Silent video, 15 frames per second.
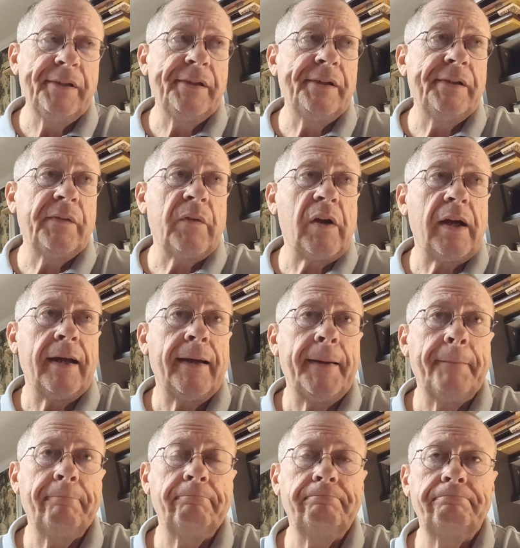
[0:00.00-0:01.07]

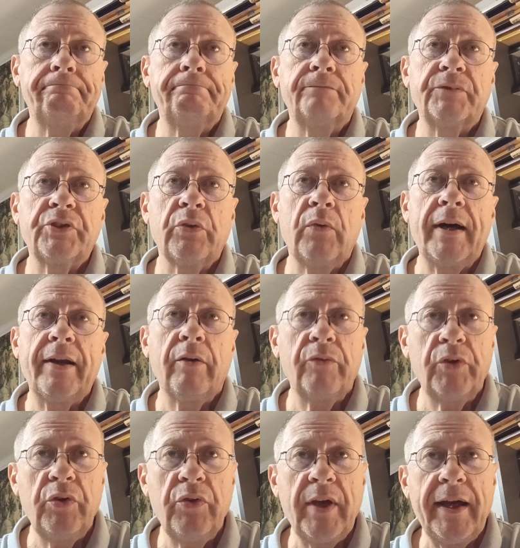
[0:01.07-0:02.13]
so I don't
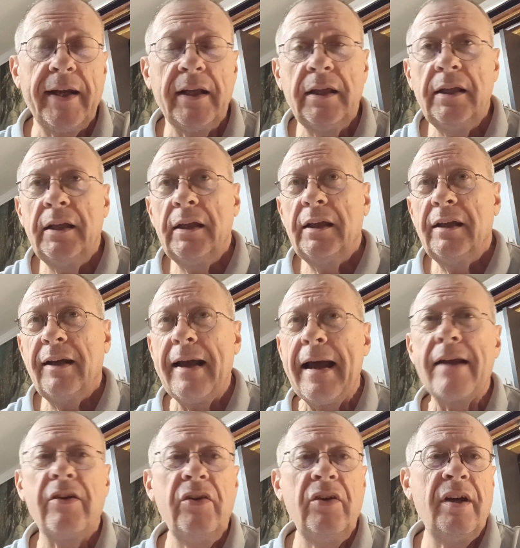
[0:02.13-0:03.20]
do that. I
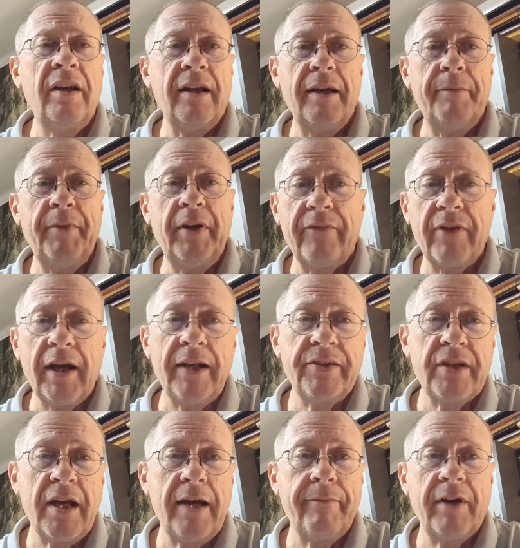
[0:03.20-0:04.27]
could. I mean, I've got a
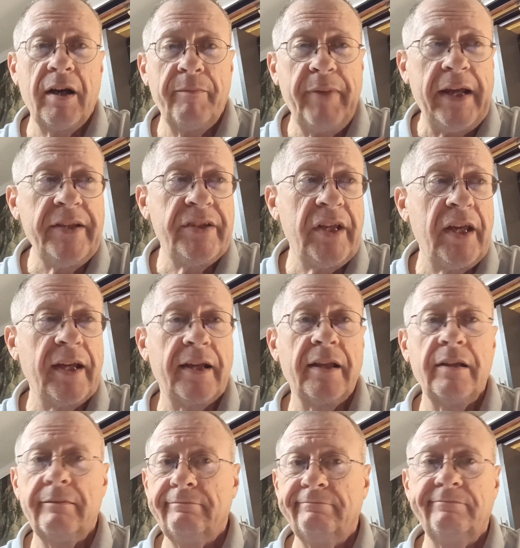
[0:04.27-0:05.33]
job, got a paycheck.
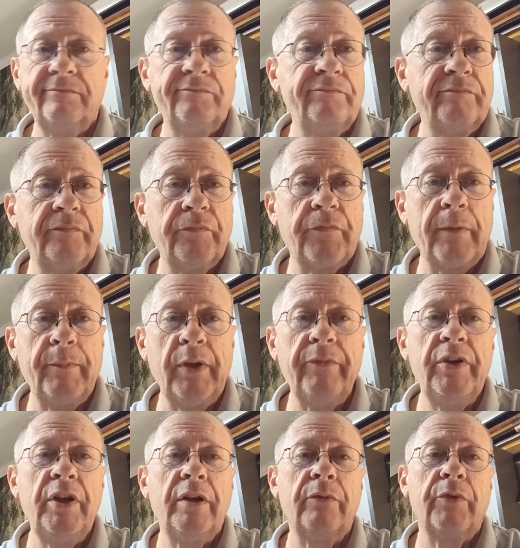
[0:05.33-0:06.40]
If I'm living
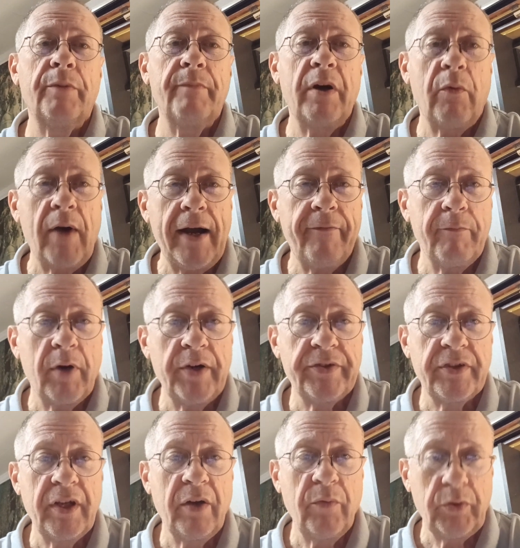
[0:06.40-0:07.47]
here with my wife,
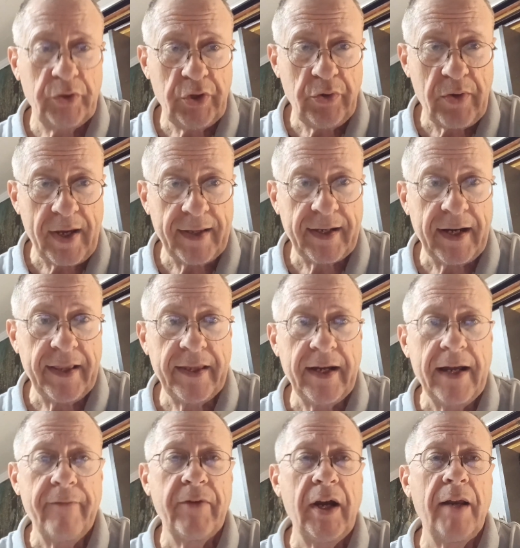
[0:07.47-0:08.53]
Marcel, we'll do that kind of thing.
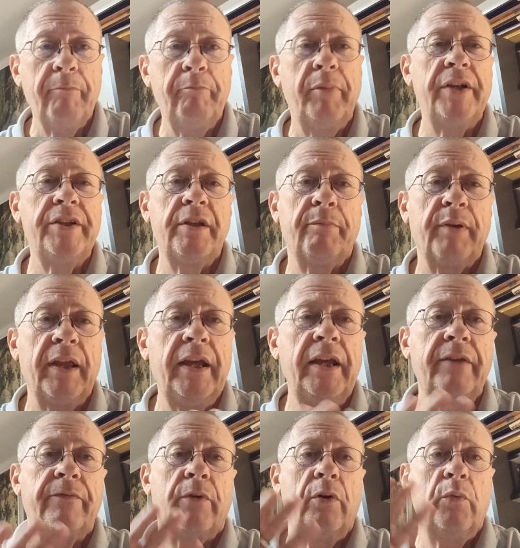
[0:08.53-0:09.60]
I've got a budget plan
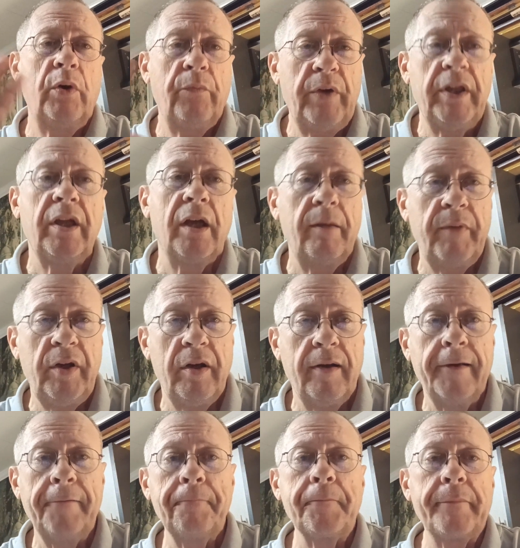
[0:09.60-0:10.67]
for when we come here,
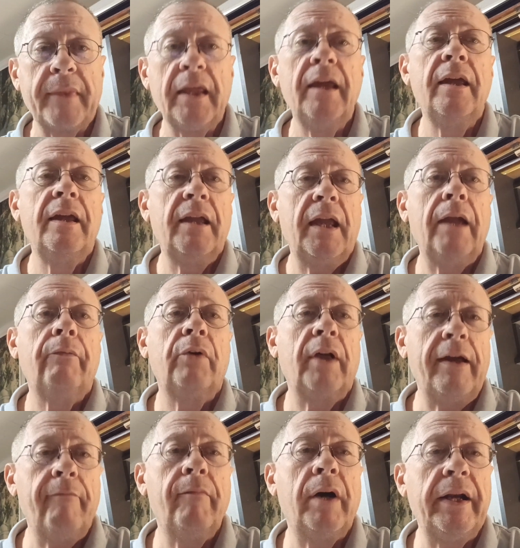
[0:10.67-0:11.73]
and we'll
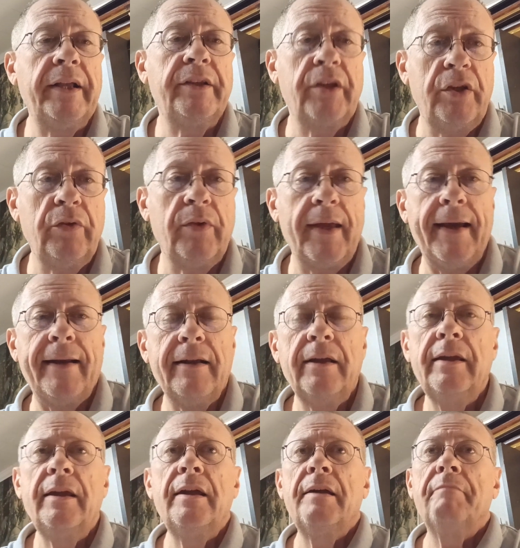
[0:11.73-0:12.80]
have money to do that.
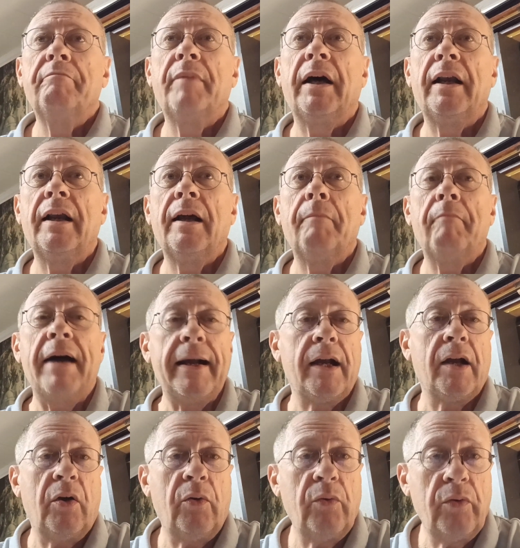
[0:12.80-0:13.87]
But my
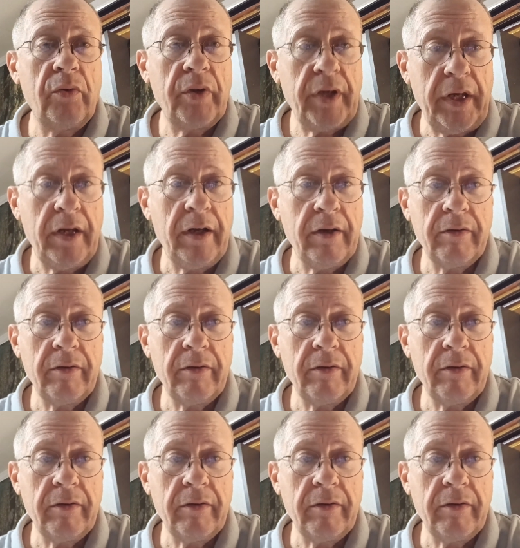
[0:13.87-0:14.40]
goal here